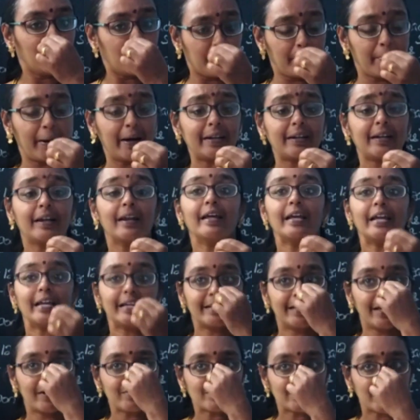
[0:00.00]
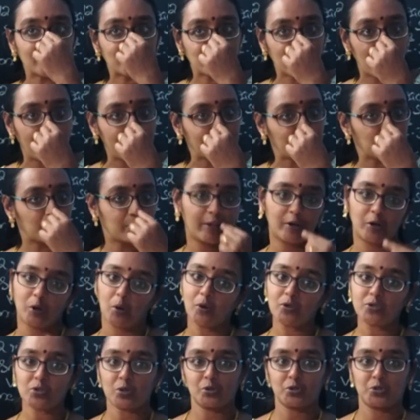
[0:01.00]
but it gives a shape to the
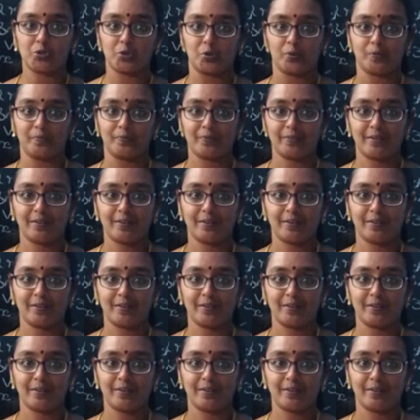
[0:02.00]
nose also.